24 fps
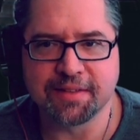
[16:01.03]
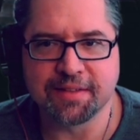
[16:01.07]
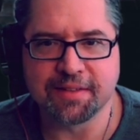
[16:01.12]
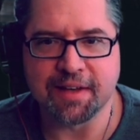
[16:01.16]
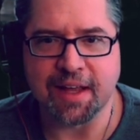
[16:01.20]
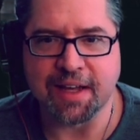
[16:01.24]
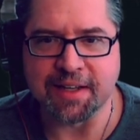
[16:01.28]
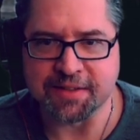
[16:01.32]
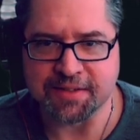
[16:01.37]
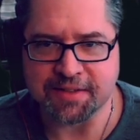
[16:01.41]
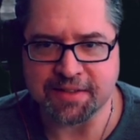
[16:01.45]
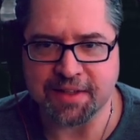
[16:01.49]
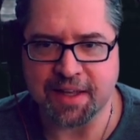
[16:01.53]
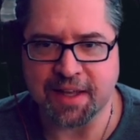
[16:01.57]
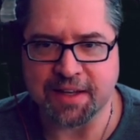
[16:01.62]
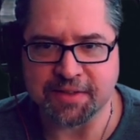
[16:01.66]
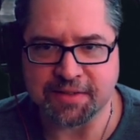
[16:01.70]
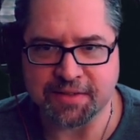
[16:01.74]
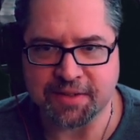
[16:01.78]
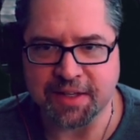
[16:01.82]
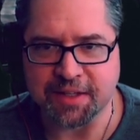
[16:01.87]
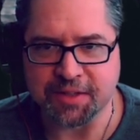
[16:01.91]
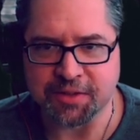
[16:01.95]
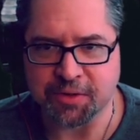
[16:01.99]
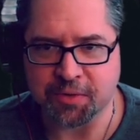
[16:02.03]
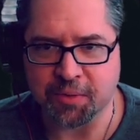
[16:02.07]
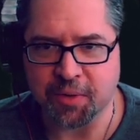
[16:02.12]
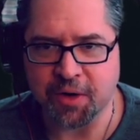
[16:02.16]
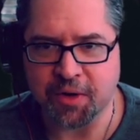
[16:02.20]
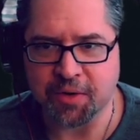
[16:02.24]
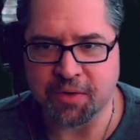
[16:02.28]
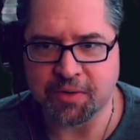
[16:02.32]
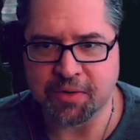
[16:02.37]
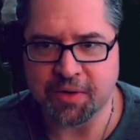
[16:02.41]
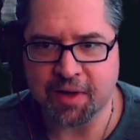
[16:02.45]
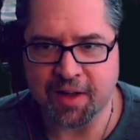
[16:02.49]
as things
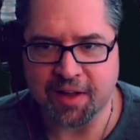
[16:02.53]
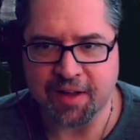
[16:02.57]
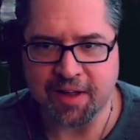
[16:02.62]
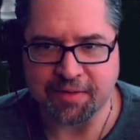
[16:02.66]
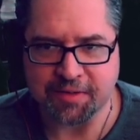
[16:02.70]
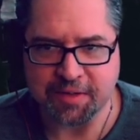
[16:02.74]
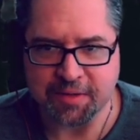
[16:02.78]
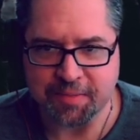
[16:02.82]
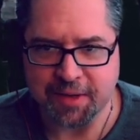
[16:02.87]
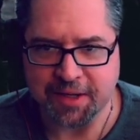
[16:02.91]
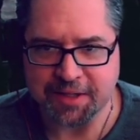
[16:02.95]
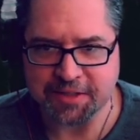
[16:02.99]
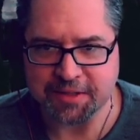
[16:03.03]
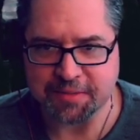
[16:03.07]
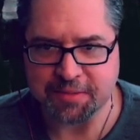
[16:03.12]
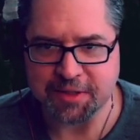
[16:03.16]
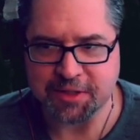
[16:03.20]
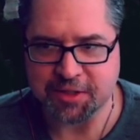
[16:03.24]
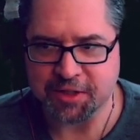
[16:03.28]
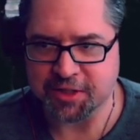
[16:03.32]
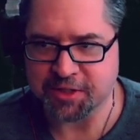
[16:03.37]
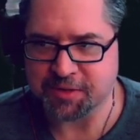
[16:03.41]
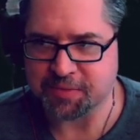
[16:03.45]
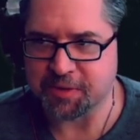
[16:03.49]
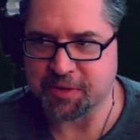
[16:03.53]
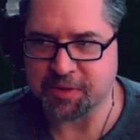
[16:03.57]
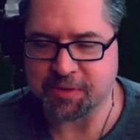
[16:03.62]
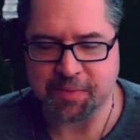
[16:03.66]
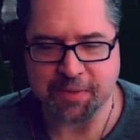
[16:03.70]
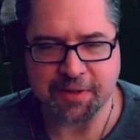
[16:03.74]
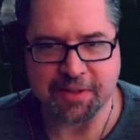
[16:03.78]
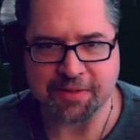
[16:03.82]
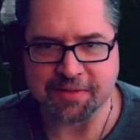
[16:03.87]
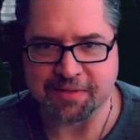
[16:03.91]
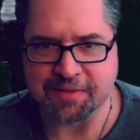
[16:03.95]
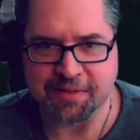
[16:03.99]
grow, I'll have to make some adjustments,
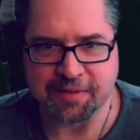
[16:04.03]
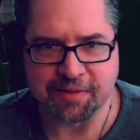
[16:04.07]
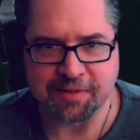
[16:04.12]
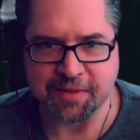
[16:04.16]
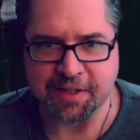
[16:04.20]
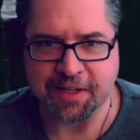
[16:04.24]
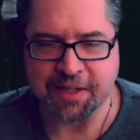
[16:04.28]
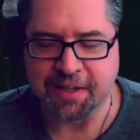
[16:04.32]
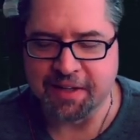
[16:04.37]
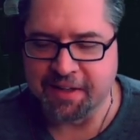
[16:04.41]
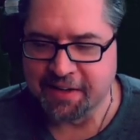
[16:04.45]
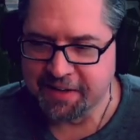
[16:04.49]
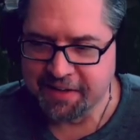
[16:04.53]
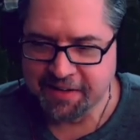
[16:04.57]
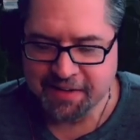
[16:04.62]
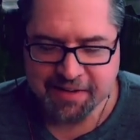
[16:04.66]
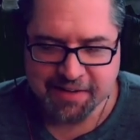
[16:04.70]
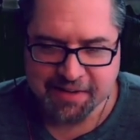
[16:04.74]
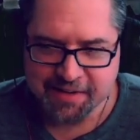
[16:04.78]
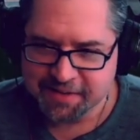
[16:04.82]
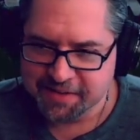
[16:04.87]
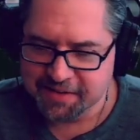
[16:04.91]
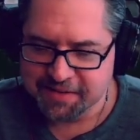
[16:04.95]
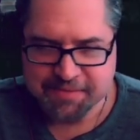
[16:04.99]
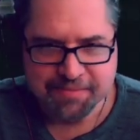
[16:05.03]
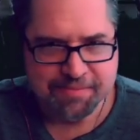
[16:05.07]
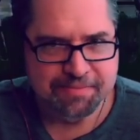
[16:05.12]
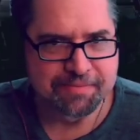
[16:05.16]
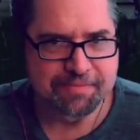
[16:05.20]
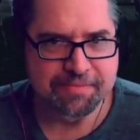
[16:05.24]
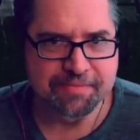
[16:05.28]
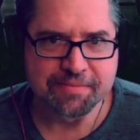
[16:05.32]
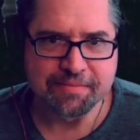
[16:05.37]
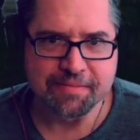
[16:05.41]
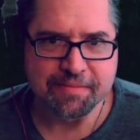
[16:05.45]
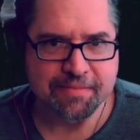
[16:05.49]
because literally
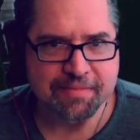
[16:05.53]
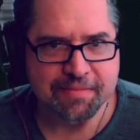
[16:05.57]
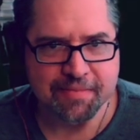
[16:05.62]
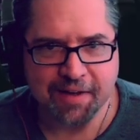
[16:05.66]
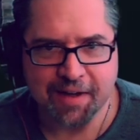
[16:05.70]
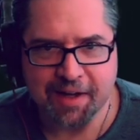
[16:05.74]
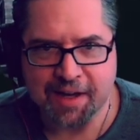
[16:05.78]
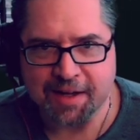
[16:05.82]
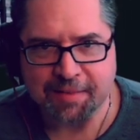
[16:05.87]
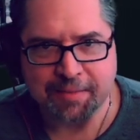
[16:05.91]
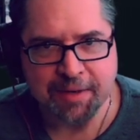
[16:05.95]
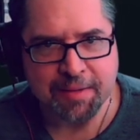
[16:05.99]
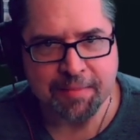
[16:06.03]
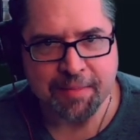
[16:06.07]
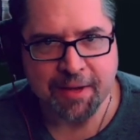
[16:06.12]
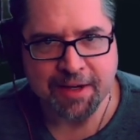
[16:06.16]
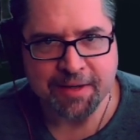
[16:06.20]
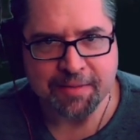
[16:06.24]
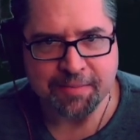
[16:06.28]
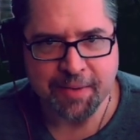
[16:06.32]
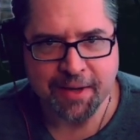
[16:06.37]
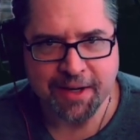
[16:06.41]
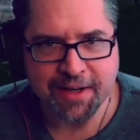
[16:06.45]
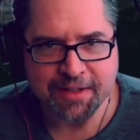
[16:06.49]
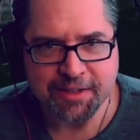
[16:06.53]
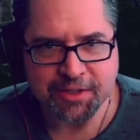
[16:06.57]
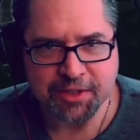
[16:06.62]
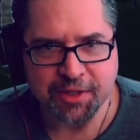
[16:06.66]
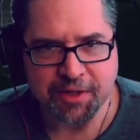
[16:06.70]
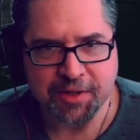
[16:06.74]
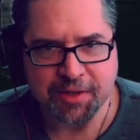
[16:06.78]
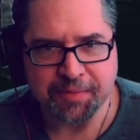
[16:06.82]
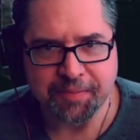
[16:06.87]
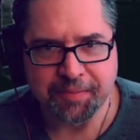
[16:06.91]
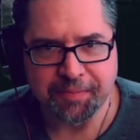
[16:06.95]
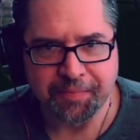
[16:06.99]
on my main page
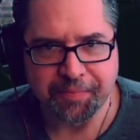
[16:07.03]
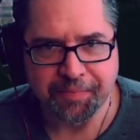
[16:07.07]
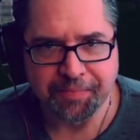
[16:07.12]
here,